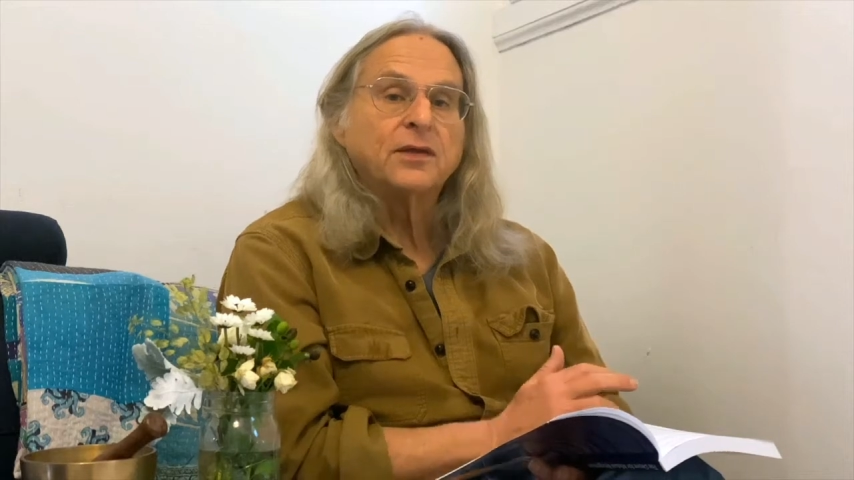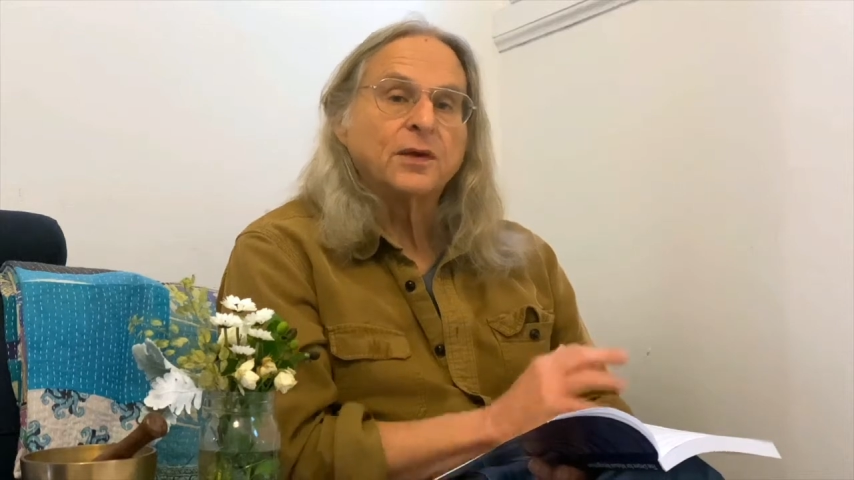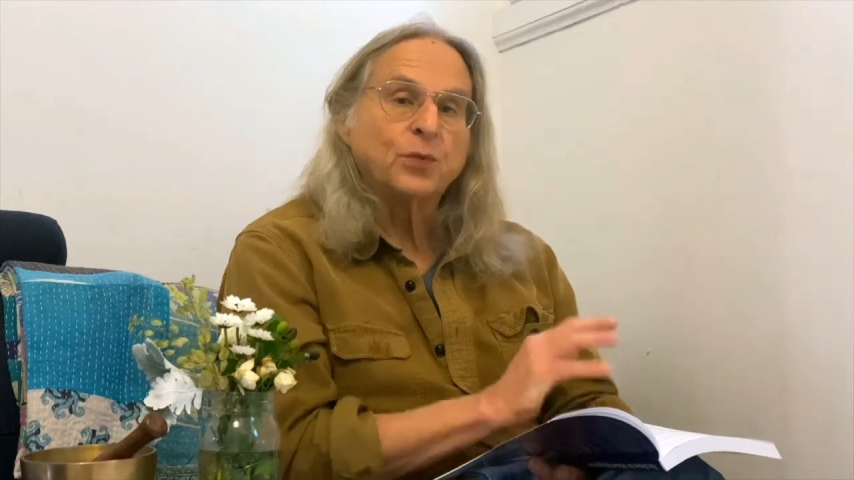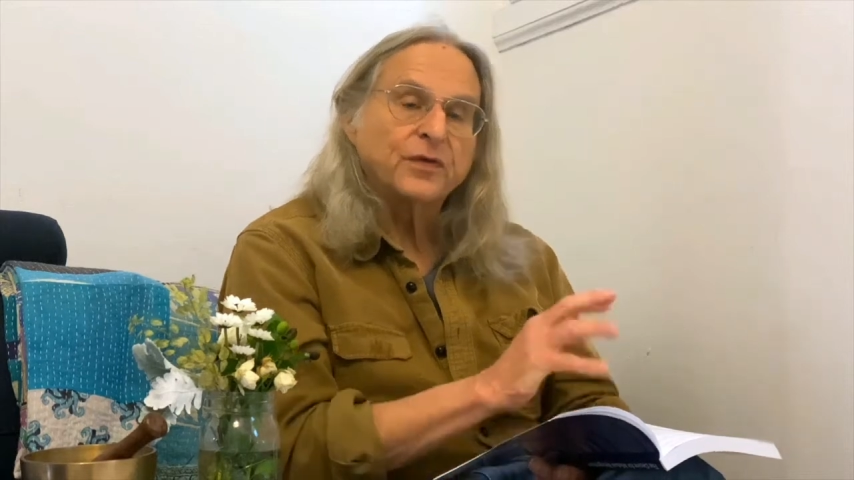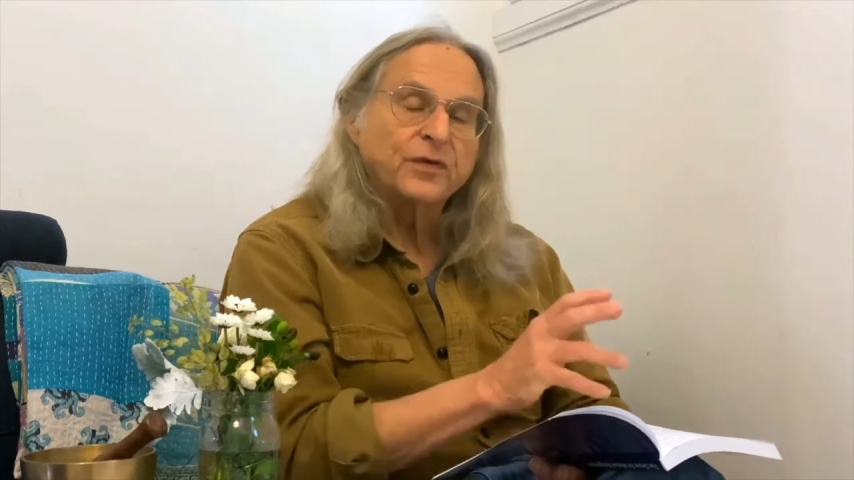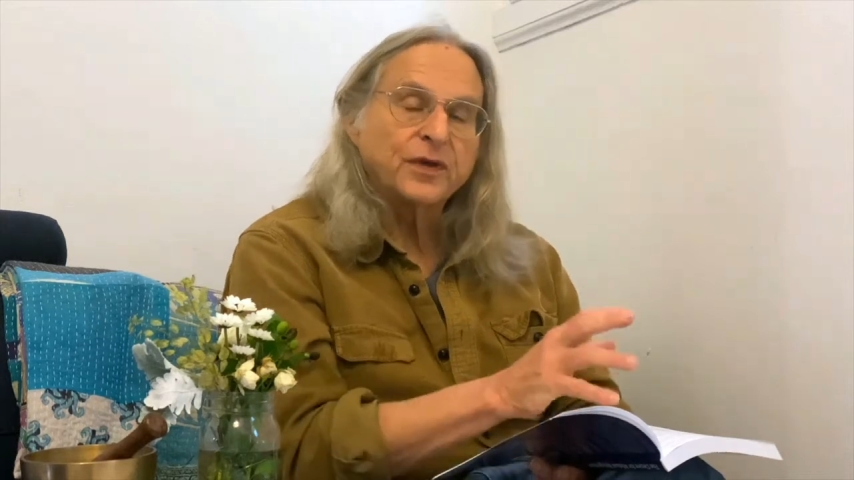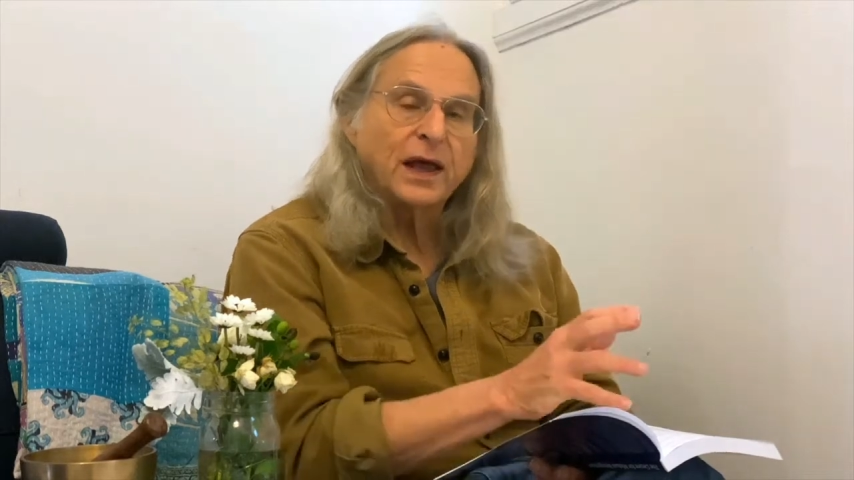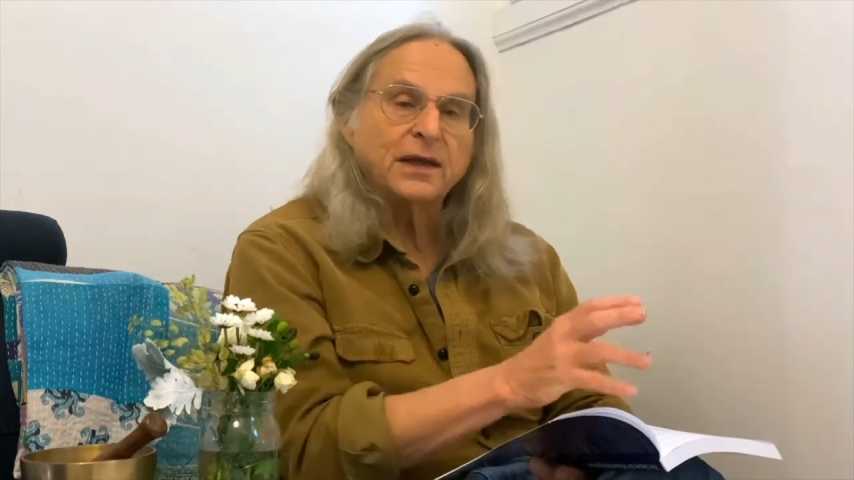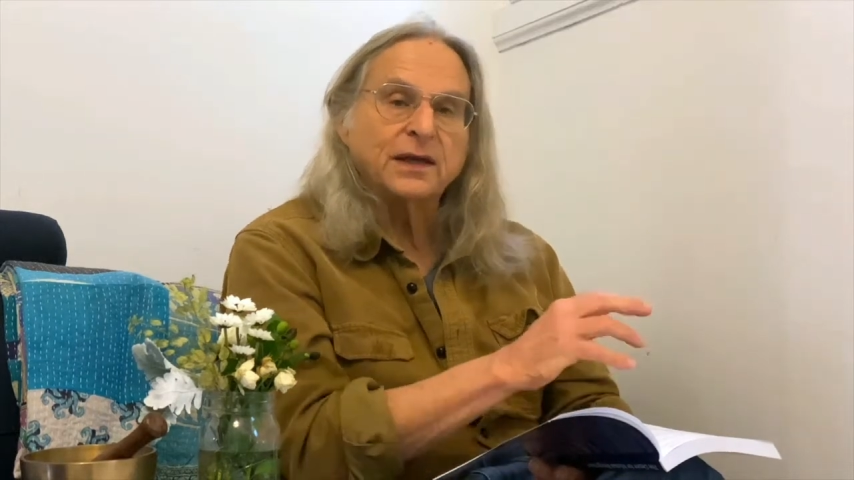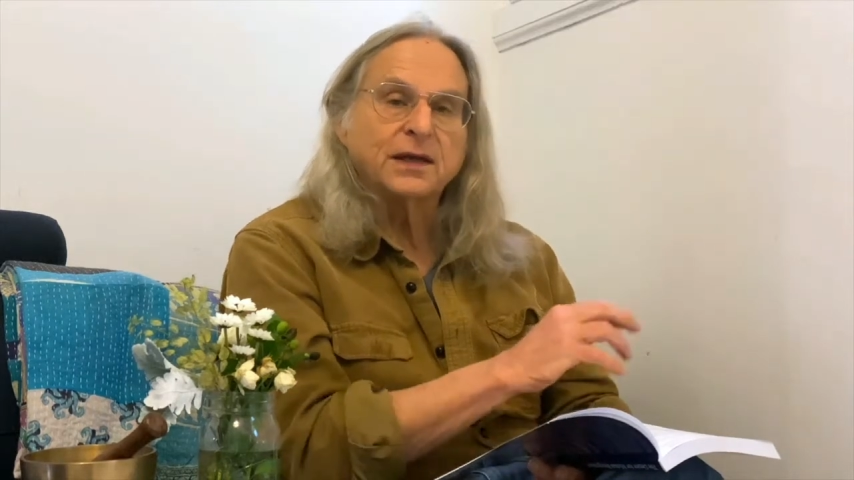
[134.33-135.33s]
that with
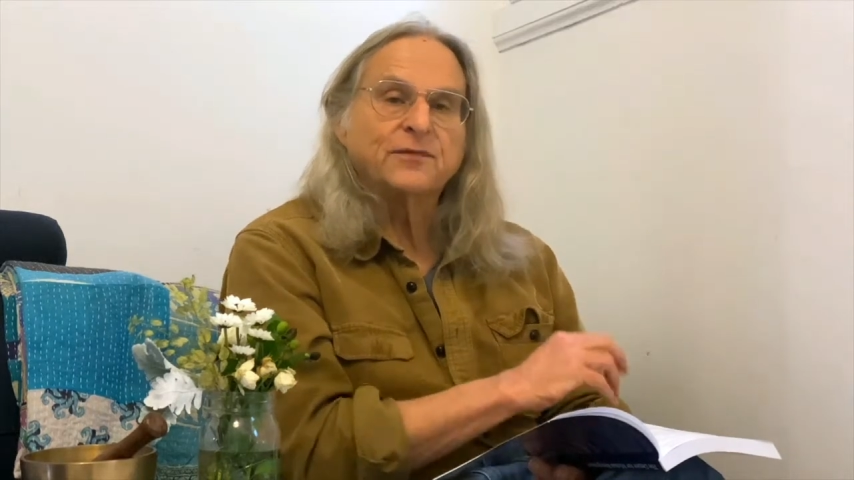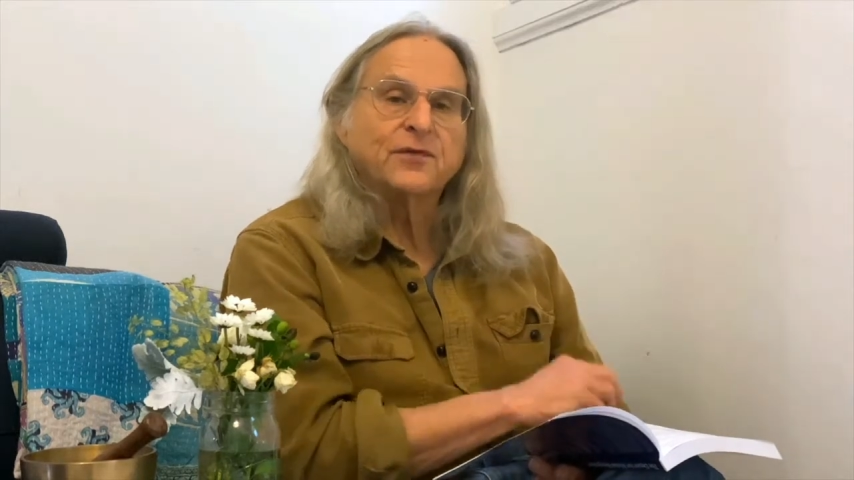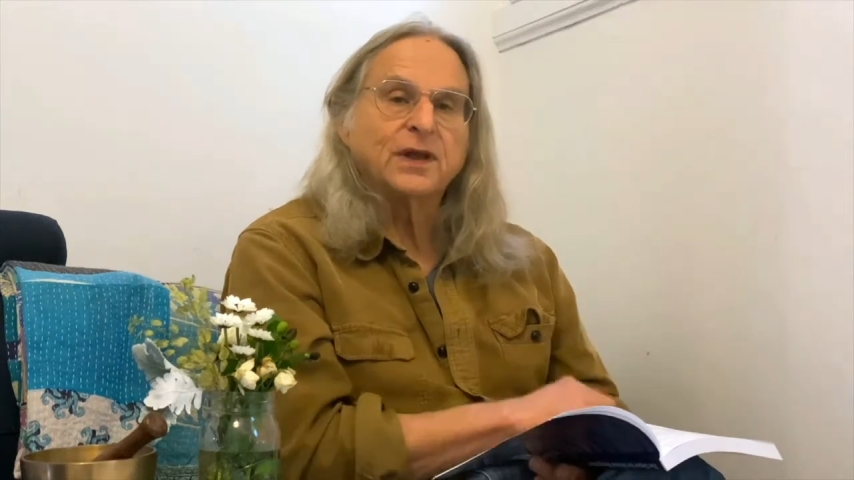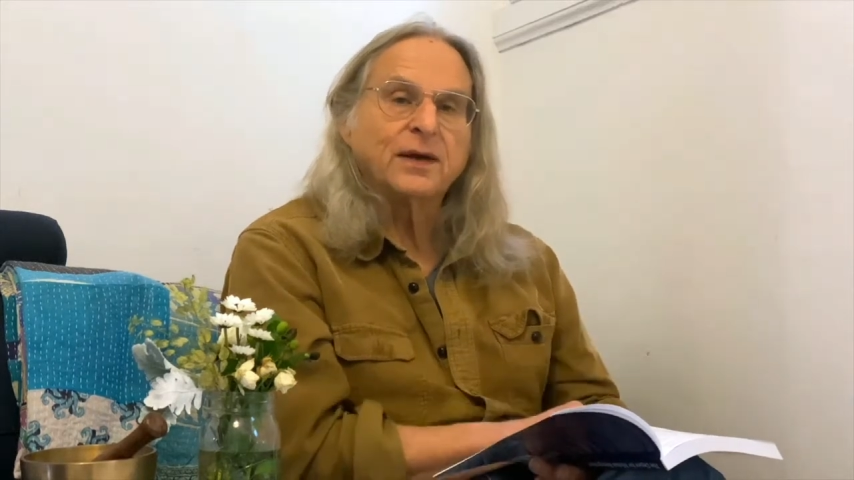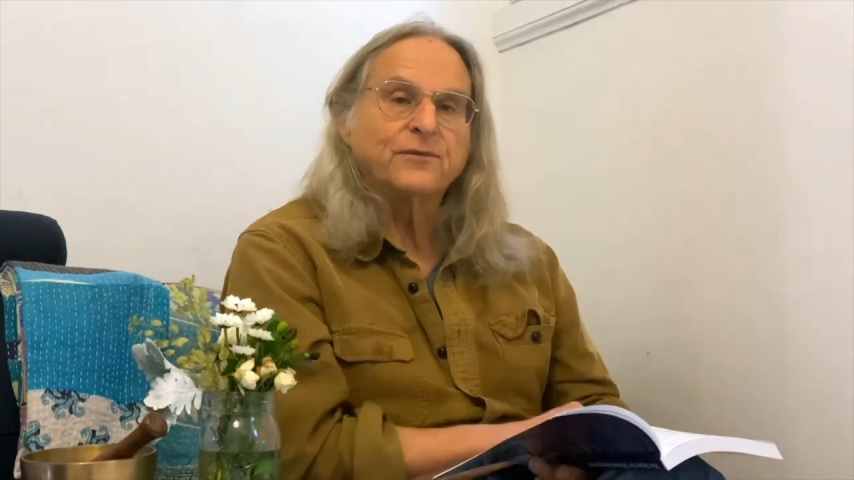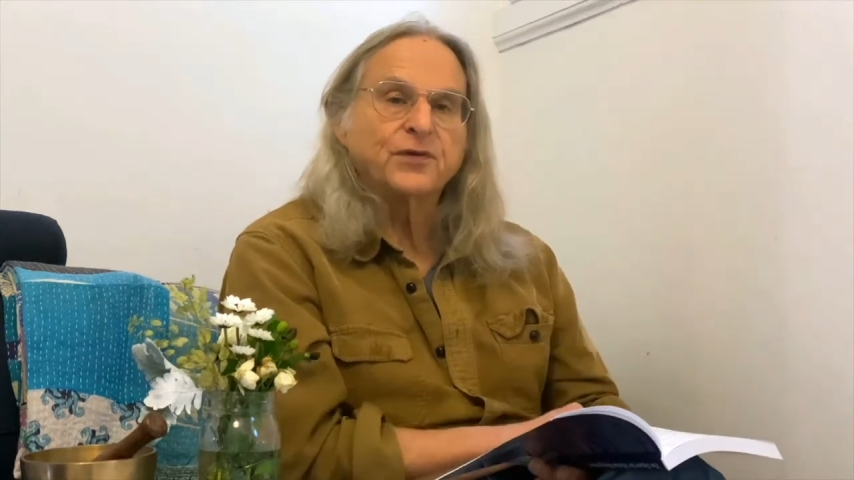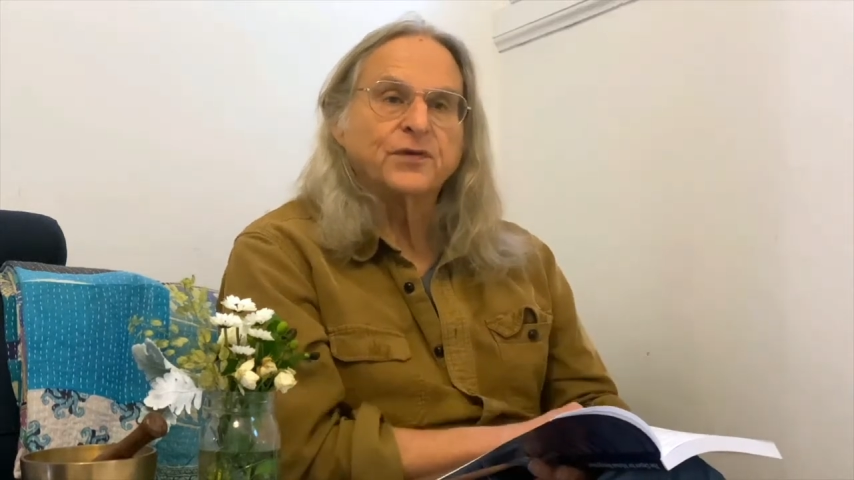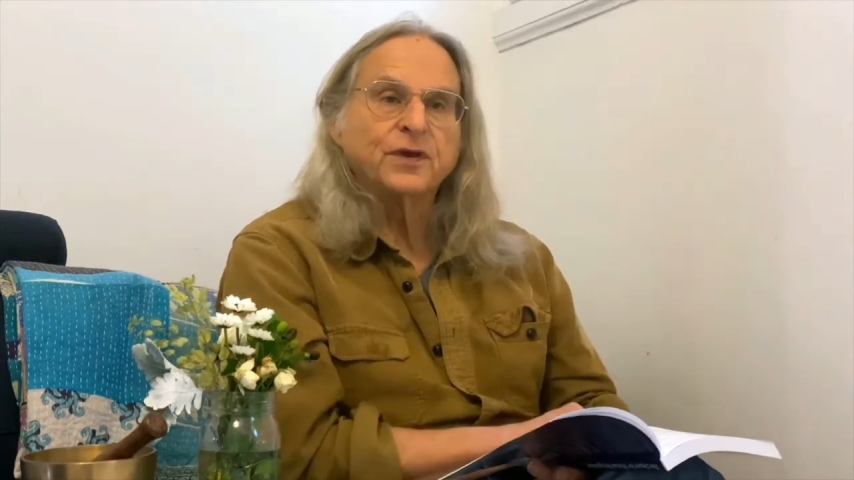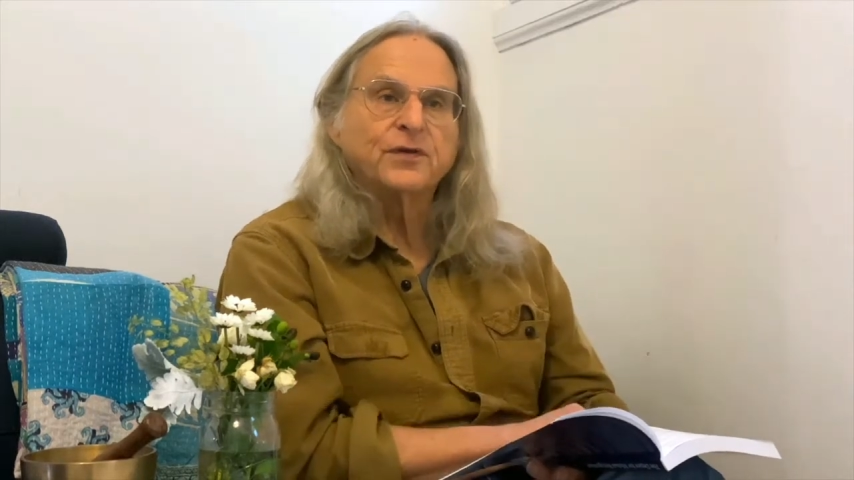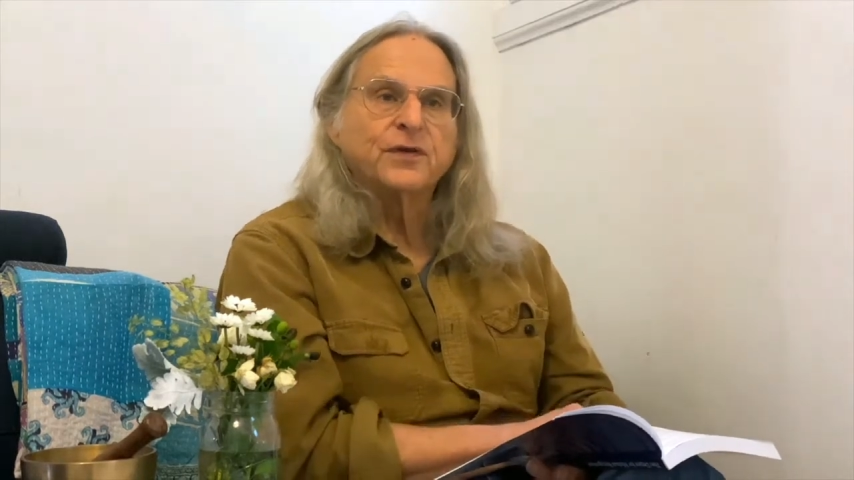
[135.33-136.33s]
slightly different
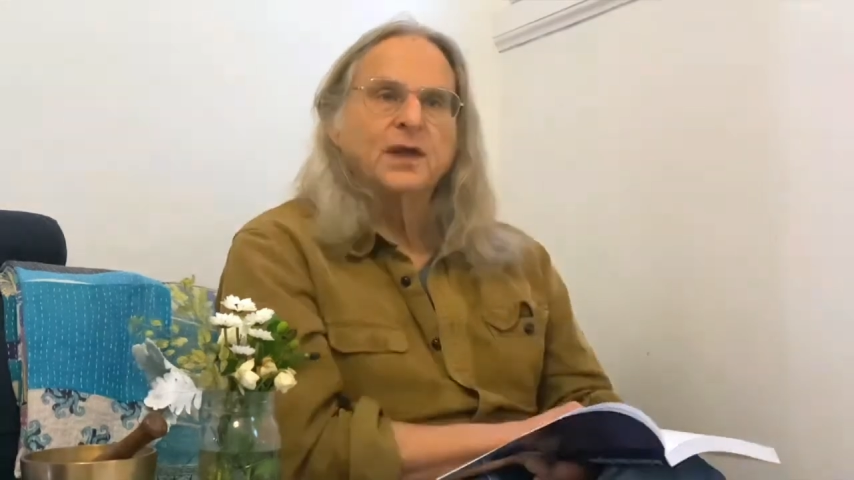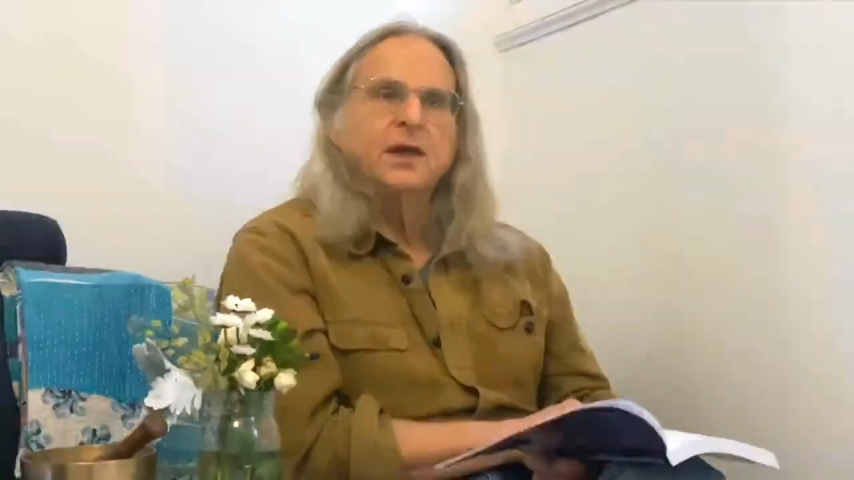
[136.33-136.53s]
emphases.